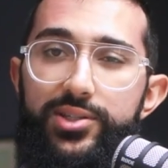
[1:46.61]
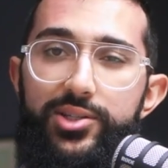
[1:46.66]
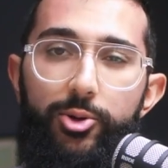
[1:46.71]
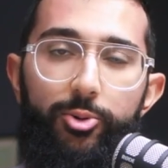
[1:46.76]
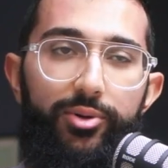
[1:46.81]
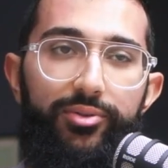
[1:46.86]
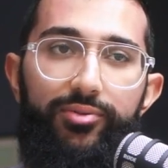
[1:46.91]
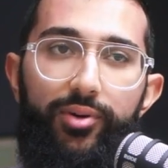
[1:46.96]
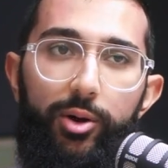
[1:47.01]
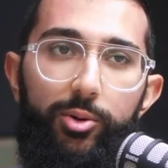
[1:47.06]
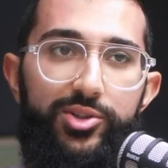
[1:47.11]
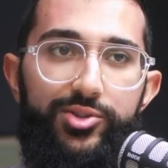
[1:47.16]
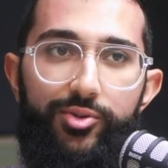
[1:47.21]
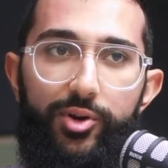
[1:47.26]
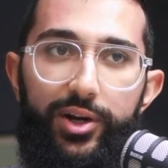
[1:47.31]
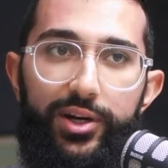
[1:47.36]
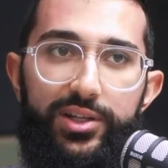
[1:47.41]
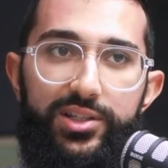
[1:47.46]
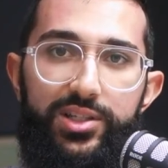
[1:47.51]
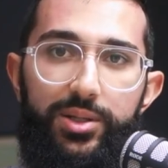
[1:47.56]
So if I was
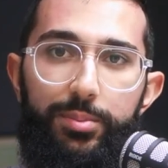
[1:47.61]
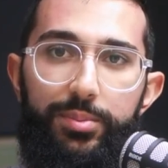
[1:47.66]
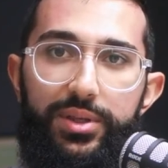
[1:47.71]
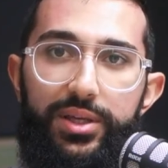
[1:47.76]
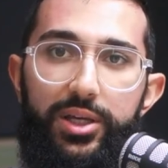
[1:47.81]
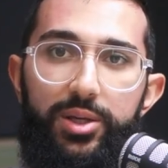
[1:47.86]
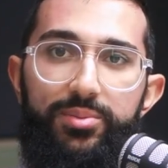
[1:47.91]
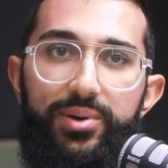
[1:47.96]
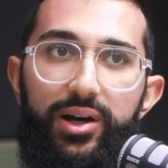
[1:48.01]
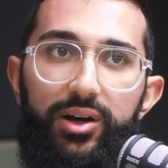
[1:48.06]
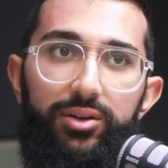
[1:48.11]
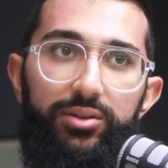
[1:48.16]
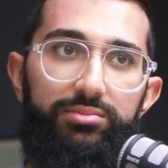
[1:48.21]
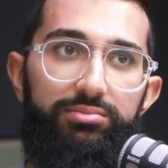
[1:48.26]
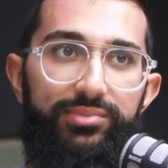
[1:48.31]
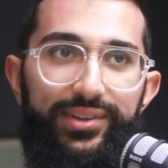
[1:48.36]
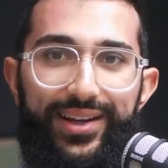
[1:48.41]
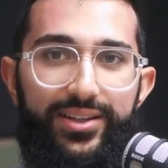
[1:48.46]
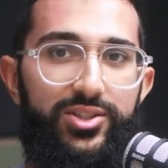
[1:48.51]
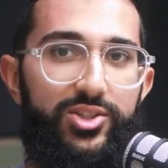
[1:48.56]
writing something about
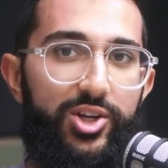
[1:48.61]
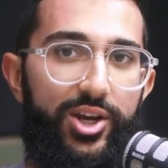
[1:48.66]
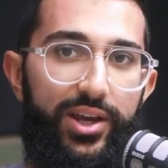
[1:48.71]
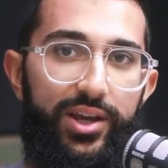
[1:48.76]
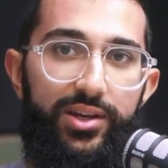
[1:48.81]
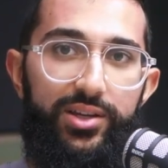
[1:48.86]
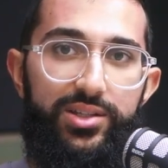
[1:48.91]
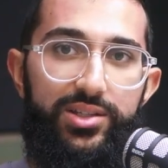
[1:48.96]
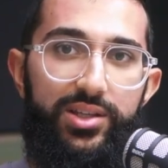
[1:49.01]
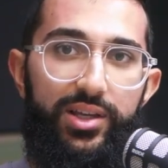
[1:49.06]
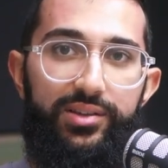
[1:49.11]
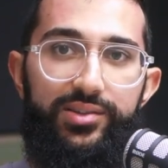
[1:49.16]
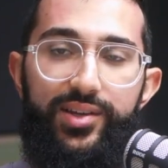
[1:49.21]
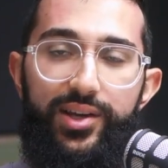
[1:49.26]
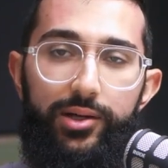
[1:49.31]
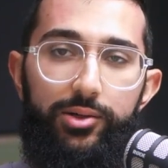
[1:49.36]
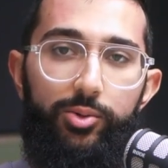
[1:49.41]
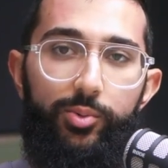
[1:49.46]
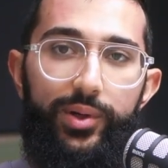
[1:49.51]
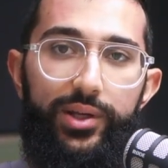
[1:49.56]
Next.js and
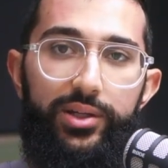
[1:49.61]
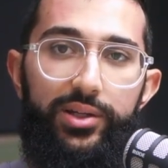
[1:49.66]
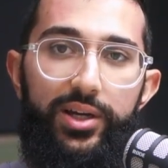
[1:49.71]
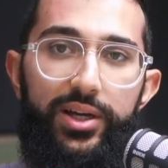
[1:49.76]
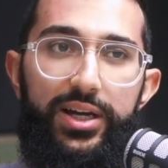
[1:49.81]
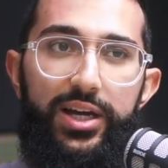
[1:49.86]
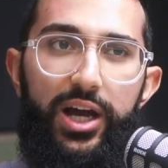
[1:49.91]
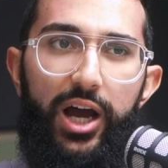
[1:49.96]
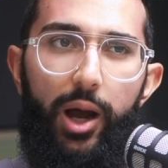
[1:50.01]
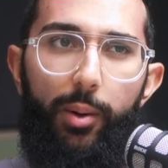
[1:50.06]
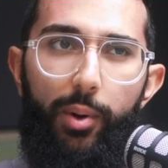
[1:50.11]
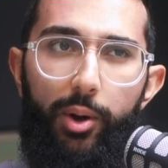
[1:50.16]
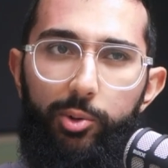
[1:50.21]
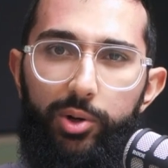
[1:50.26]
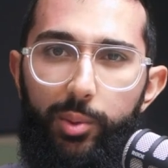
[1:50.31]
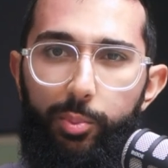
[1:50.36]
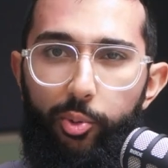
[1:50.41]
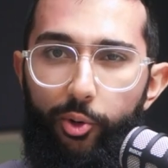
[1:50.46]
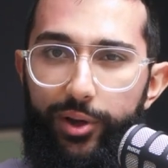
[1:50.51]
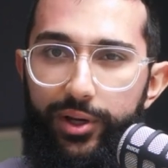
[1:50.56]
Tailwind, I might want
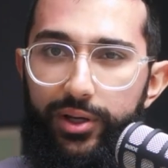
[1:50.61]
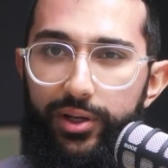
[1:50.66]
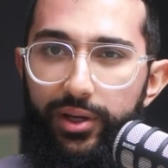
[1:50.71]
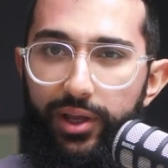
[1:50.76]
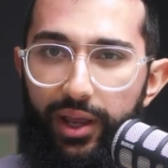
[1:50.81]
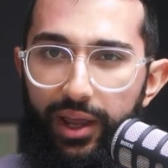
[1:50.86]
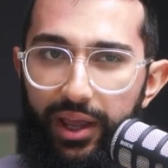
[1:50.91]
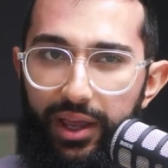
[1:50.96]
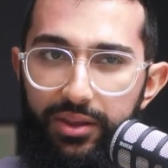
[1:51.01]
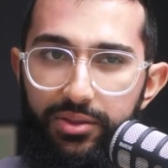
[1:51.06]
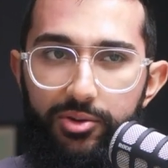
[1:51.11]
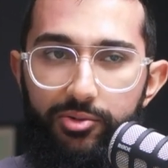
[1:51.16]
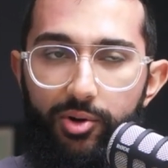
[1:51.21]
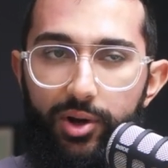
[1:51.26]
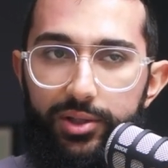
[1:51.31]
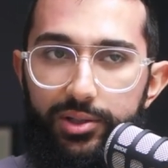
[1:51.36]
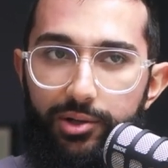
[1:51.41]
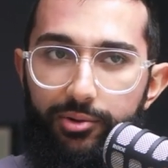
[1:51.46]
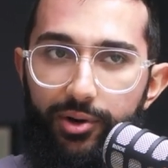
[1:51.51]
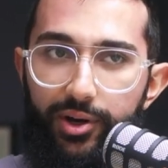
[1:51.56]
to point it in the
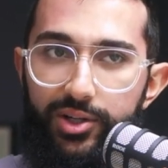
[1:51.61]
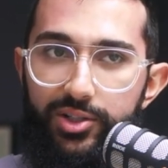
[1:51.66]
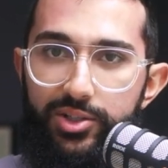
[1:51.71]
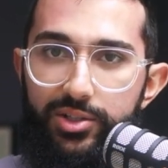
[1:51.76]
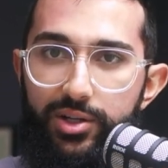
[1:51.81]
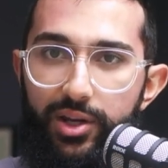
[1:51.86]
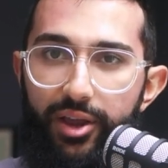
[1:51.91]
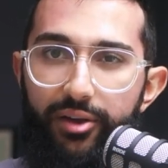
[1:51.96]
right direction.